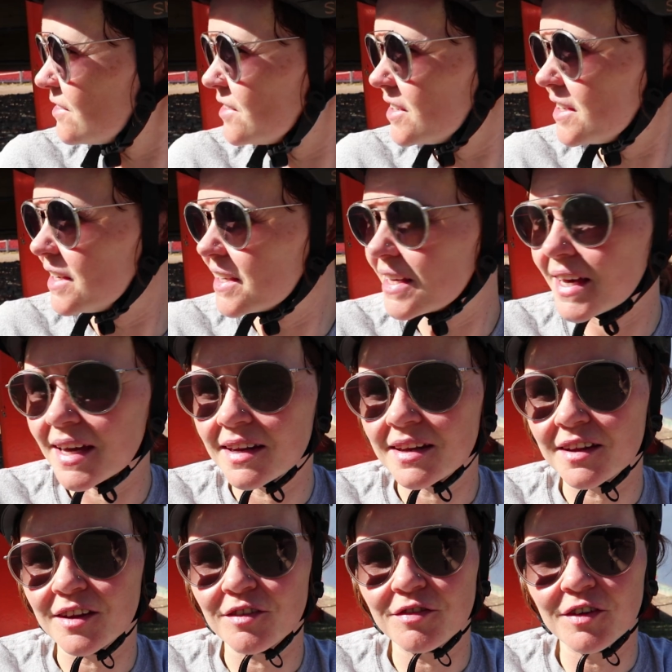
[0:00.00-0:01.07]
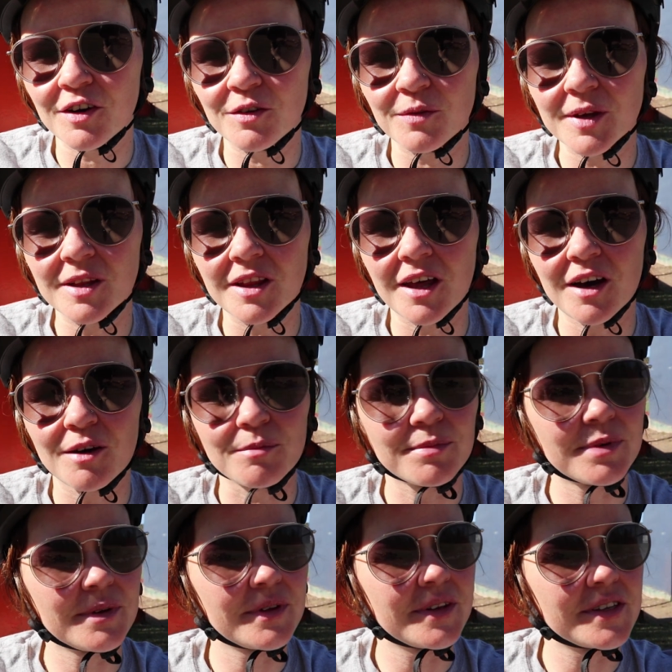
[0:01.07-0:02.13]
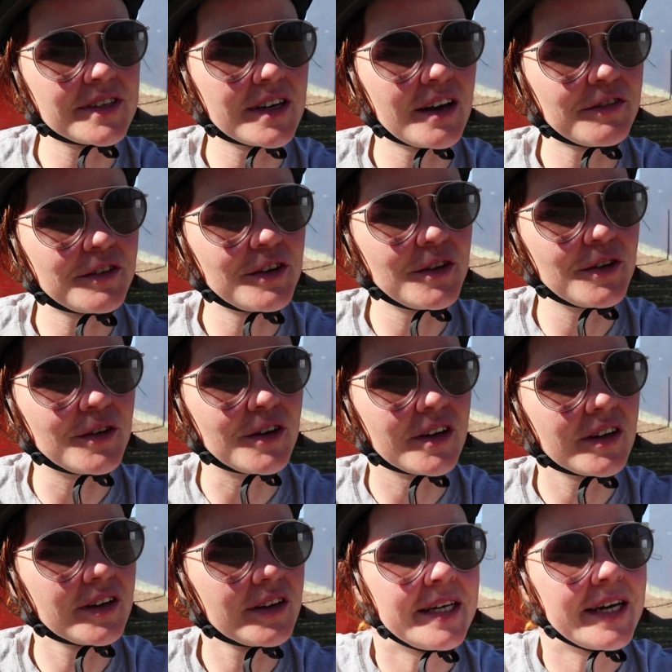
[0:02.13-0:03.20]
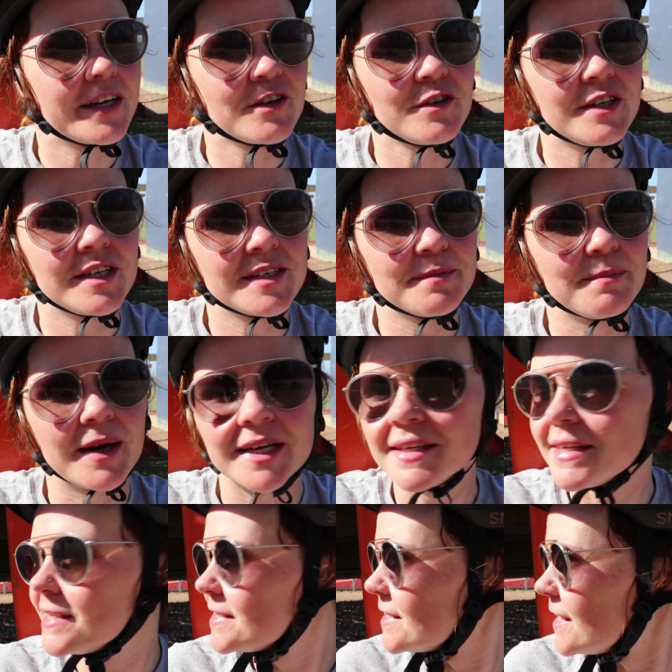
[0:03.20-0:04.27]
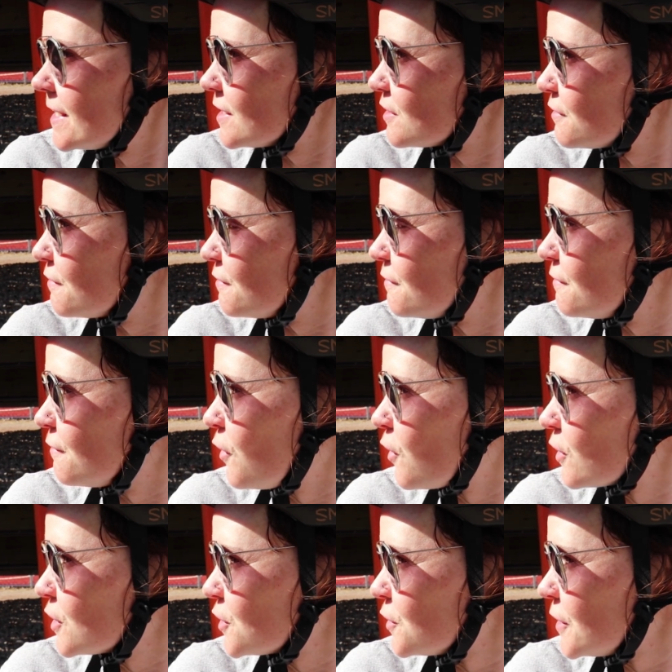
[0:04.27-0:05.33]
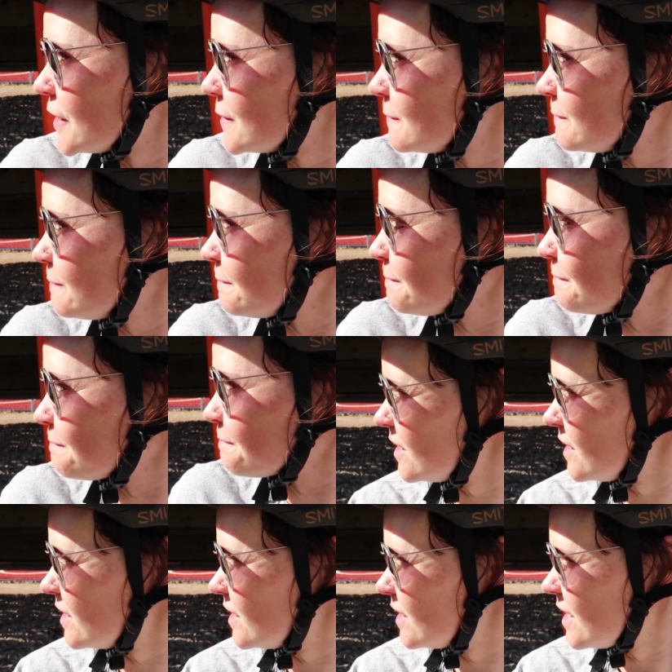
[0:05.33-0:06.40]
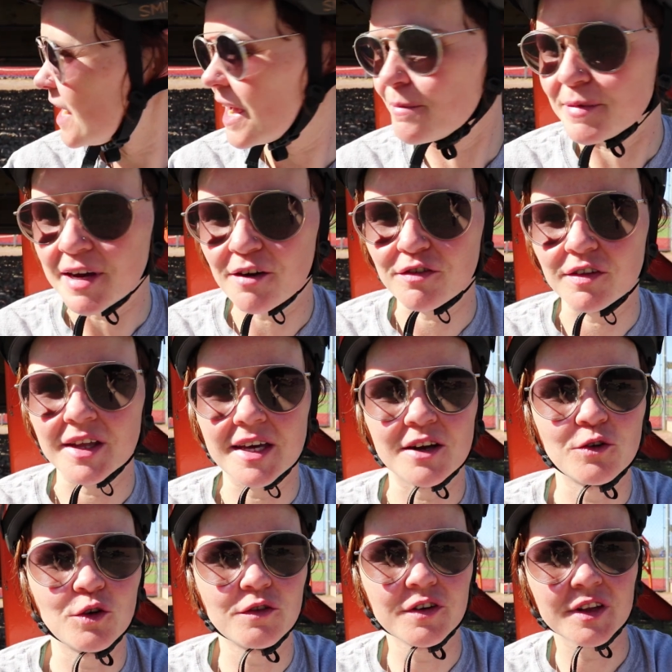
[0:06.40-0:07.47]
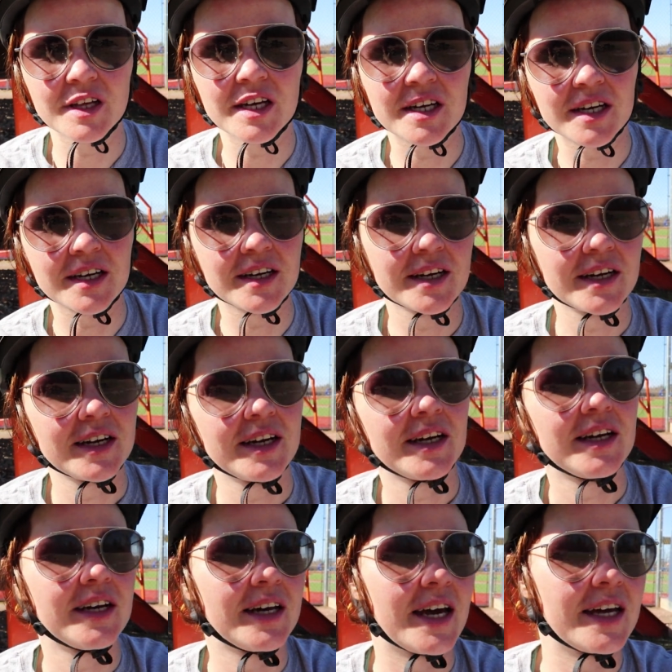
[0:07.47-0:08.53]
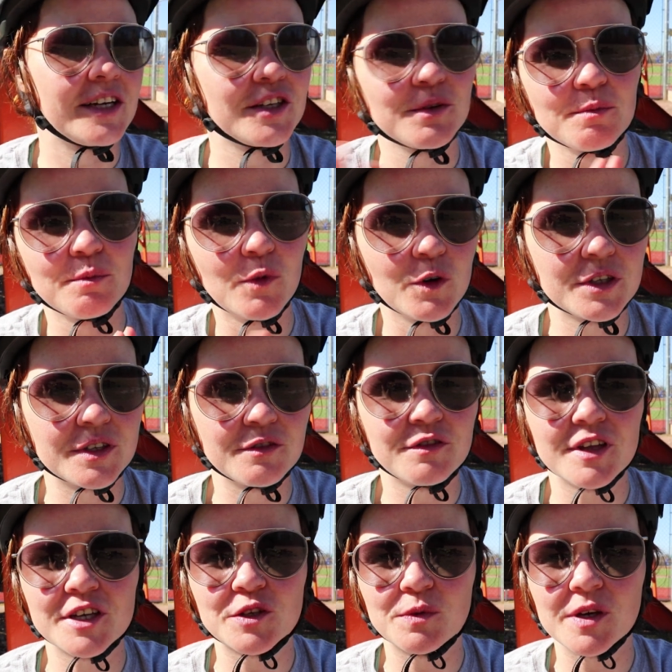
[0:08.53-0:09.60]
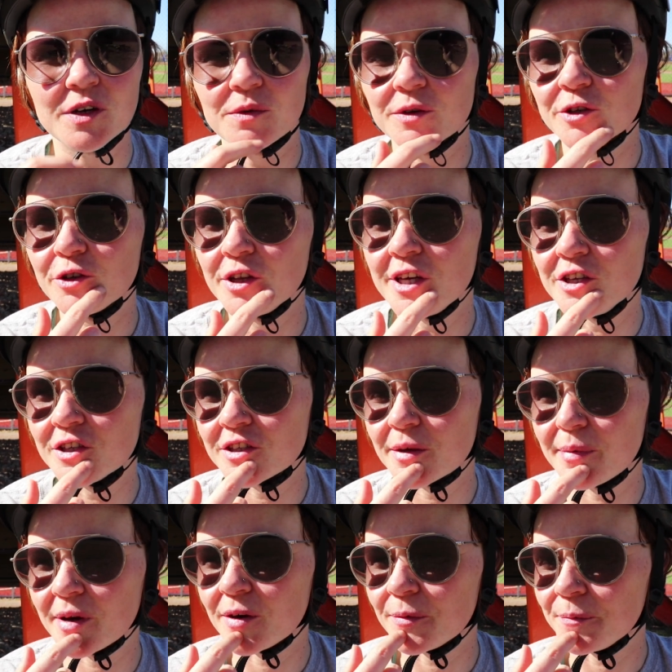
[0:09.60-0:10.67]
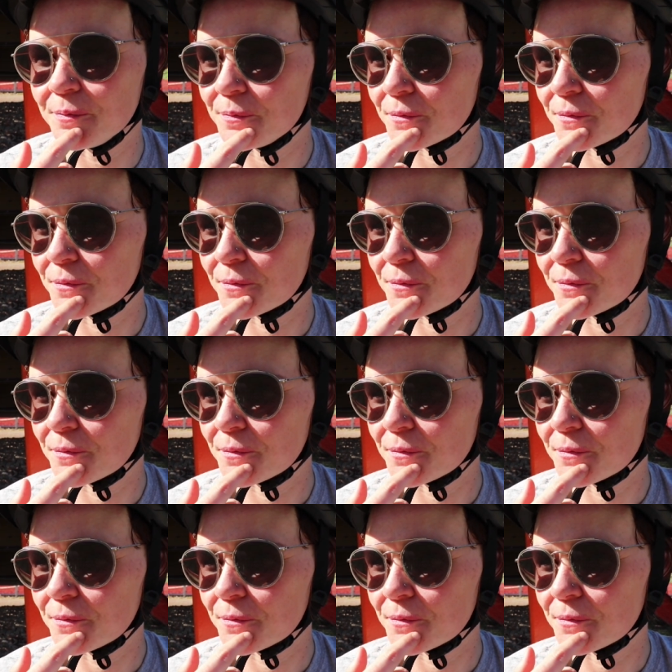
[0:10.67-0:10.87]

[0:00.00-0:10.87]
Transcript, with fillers: even get the front wheel up this afternoon. You get good days and bad days, that is for sure. I'm definitely an overthinker, and most of this week was really just about